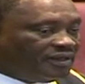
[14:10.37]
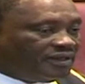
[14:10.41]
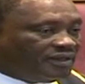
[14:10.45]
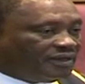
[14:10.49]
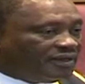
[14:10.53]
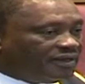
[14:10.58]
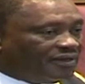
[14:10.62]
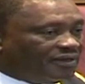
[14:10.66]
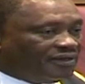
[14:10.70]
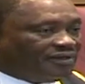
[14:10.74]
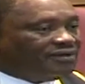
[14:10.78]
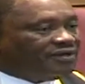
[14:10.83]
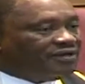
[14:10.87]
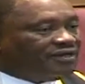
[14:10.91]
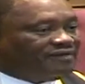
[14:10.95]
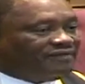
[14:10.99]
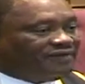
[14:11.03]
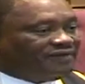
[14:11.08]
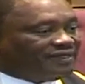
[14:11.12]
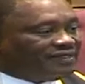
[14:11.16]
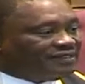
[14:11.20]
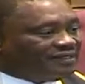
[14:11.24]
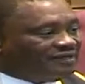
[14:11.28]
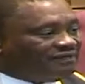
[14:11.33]

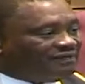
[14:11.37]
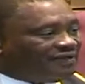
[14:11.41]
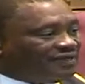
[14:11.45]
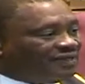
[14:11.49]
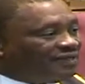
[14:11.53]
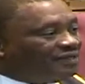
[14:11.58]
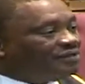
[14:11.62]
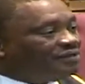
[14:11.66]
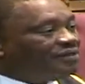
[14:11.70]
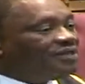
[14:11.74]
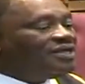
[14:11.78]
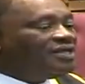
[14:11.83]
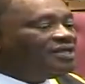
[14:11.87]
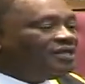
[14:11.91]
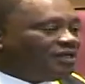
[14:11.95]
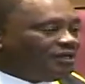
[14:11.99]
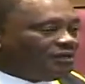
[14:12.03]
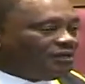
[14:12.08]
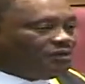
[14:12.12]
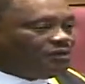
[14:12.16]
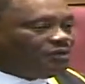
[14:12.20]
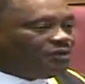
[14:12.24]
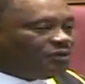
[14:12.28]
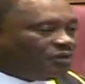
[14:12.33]
It's never,
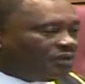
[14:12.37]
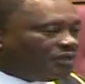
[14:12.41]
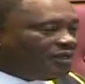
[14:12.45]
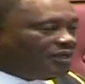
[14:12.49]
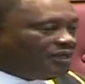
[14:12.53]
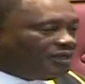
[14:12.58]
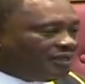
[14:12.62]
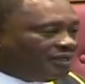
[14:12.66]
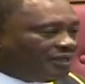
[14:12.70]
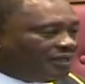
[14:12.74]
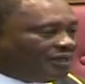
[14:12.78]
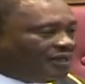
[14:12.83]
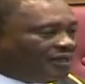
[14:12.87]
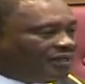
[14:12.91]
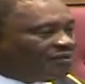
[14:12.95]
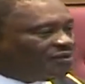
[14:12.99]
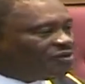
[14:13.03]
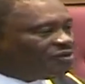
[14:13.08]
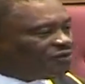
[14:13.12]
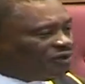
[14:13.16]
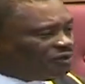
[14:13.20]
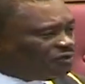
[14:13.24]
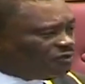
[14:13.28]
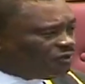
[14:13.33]
you know, I
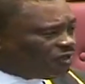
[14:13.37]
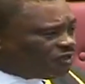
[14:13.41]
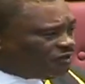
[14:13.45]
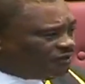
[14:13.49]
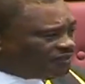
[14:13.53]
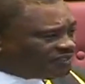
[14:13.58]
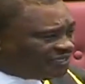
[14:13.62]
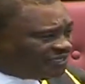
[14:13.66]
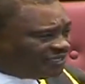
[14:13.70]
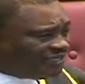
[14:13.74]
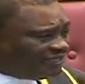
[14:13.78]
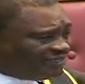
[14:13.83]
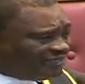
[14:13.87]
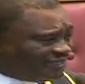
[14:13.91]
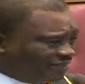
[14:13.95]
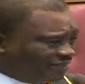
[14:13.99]
thought you were doing your second